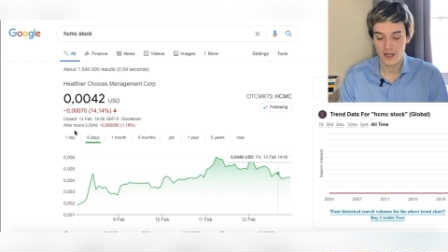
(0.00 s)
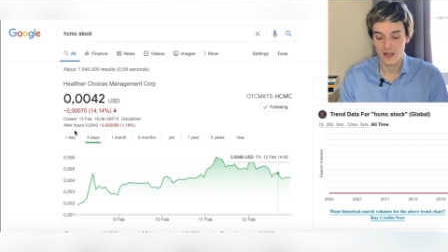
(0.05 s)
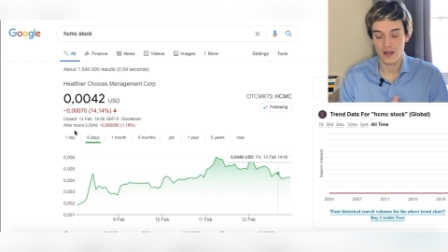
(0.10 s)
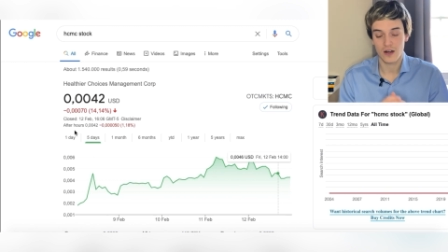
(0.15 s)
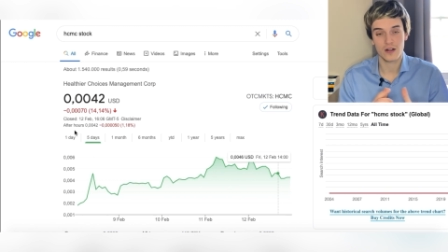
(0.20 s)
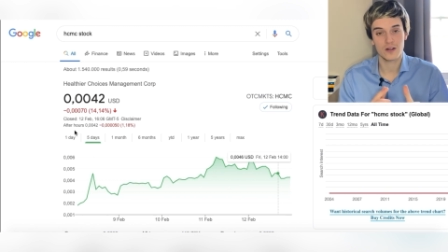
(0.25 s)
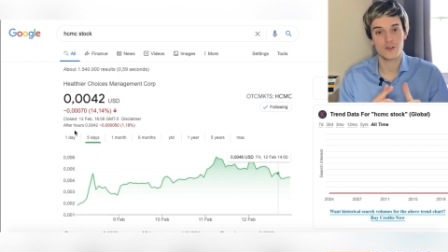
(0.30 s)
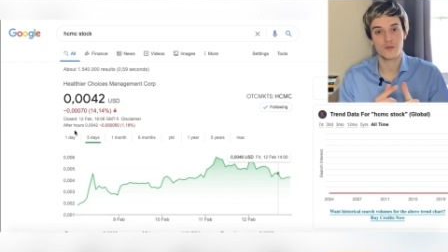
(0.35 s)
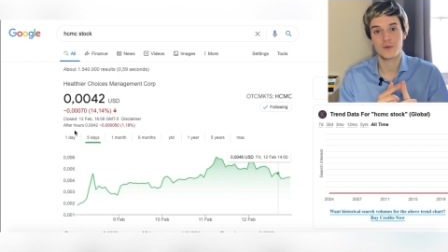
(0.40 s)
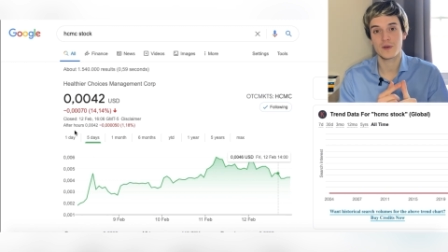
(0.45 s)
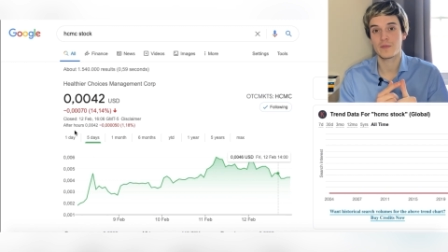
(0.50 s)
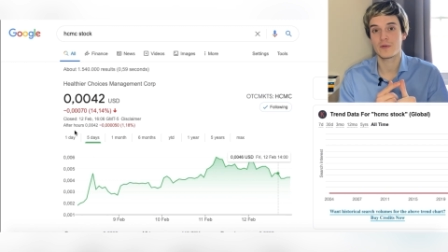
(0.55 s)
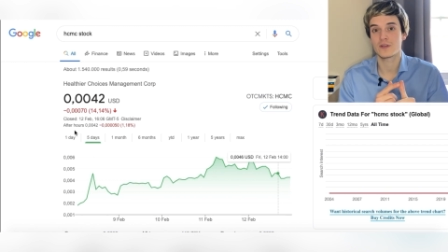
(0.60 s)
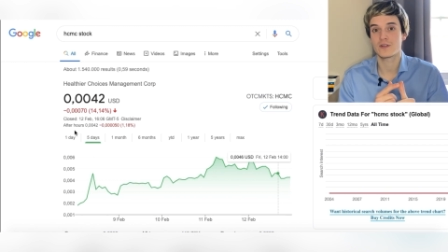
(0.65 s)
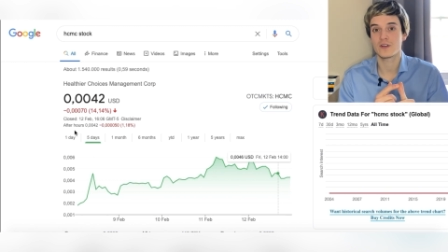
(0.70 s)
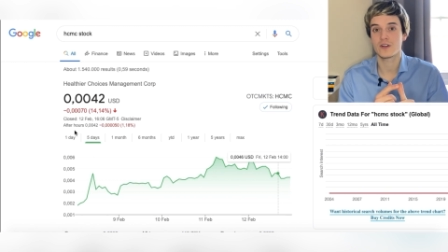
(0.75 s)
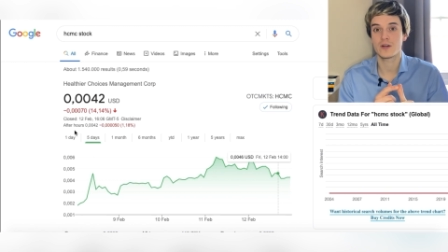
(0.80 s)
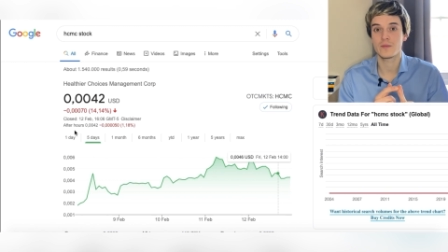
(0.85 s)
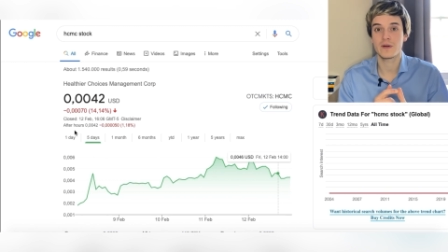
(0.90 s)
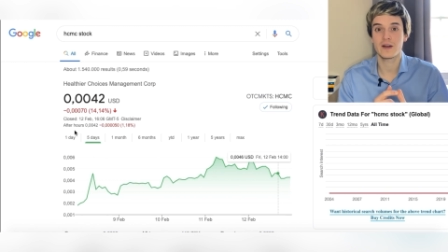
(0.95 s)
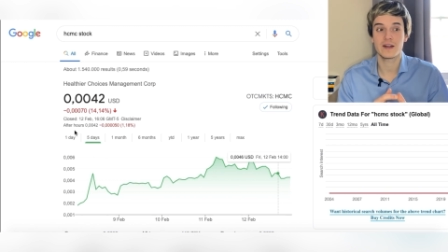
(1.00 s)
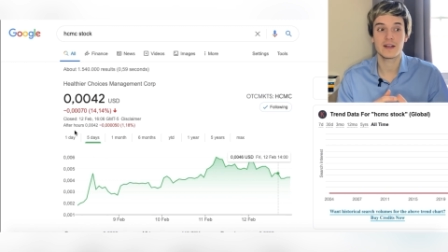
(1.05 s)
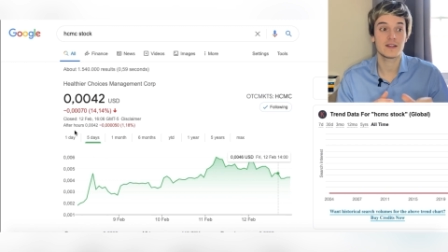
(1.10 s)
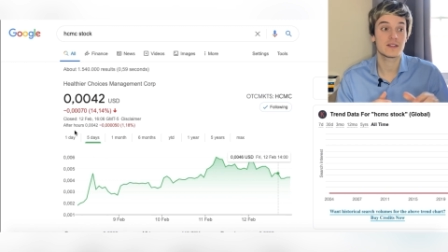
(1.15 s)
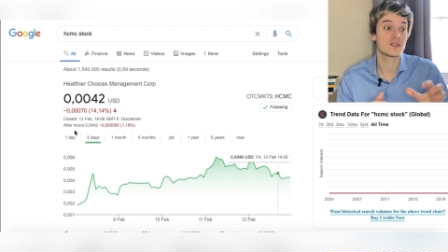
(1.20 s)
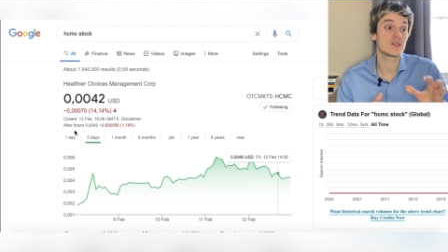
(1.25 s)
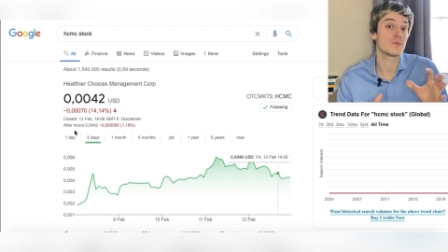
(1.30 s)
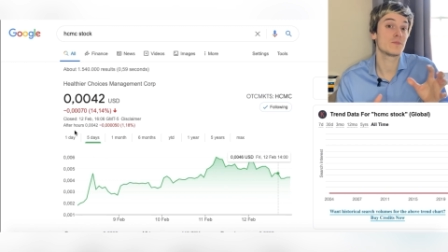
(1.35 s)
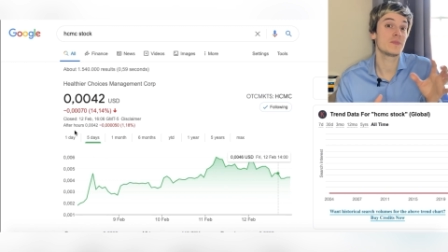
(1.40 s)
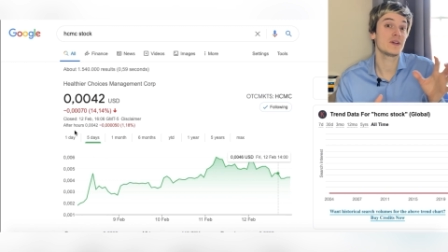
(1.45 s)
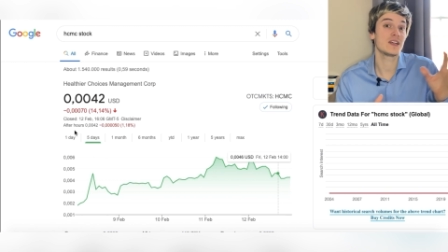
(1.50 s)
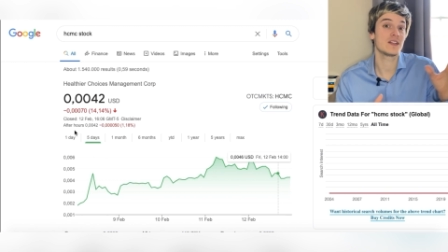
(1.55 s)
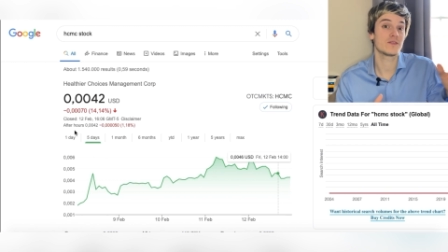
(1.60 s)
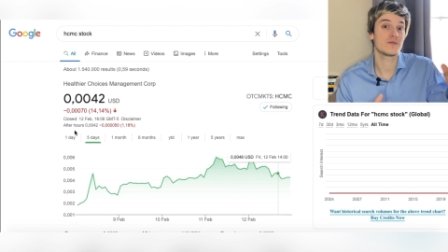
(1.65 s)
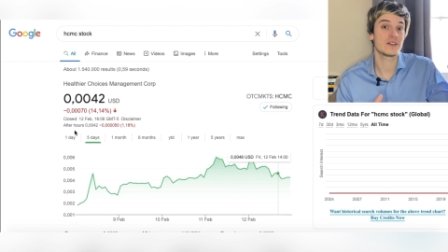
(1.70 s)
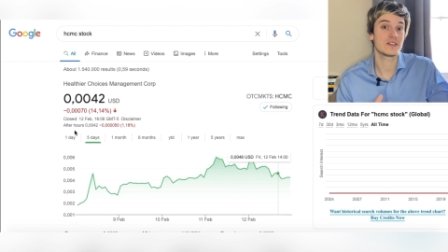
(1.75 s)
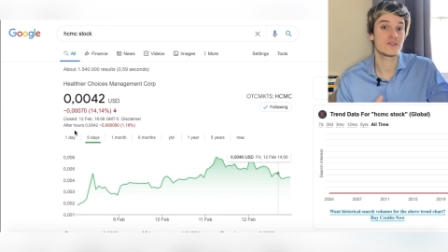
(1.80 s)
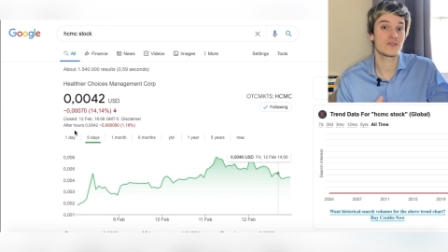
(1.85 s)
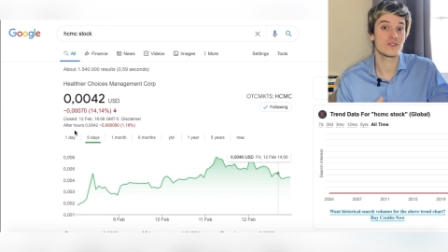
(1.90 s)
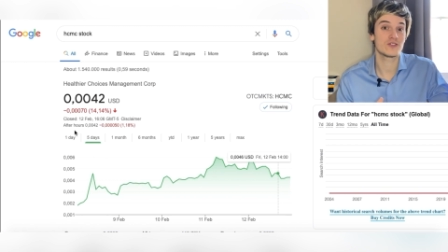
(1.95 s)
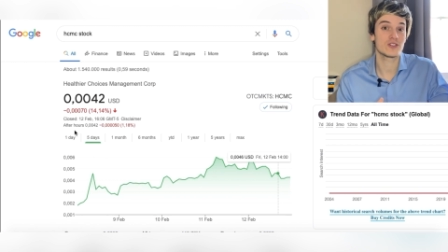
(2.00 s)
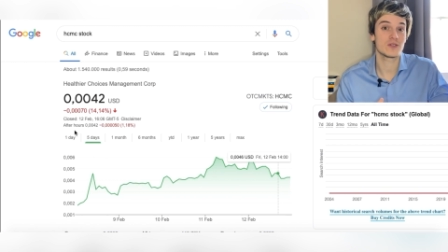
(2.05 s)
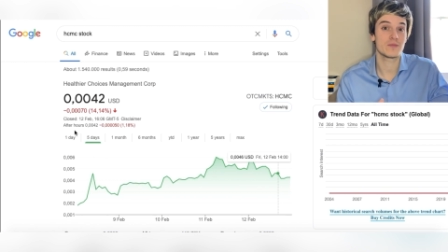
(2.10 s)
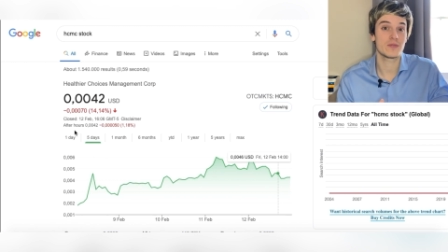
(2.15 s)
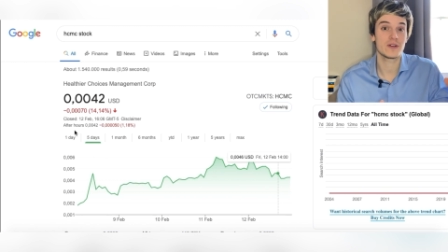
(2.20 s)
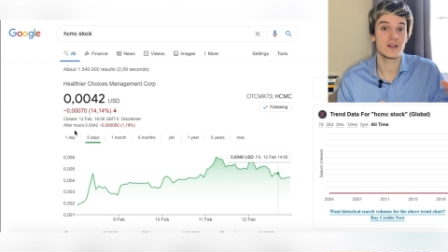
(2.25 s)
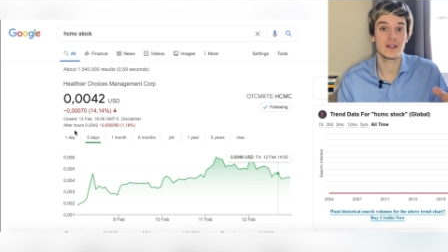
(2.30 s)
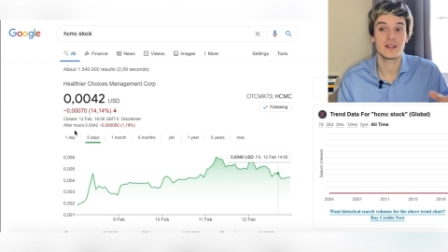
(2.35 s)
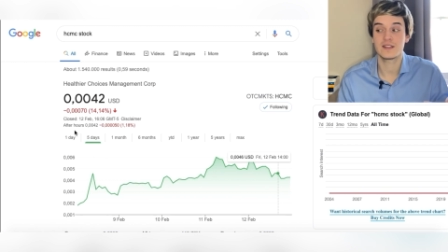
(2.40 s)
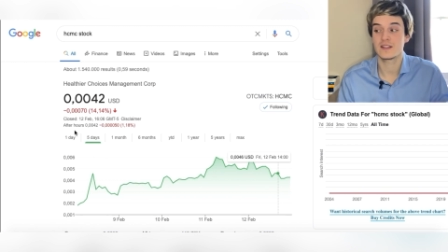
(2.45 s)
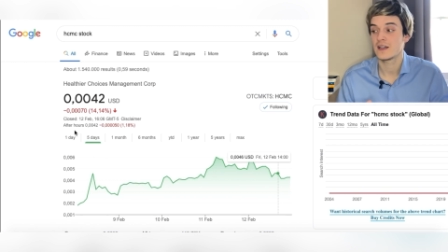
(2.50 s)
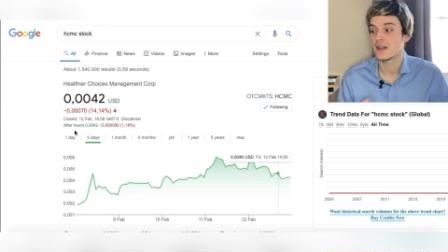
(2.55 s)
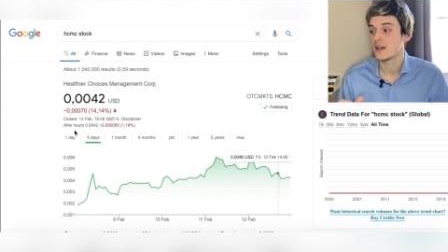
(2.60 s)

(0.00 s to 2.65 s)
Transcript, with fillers: A lot of people talk about it, some big investors jump on it,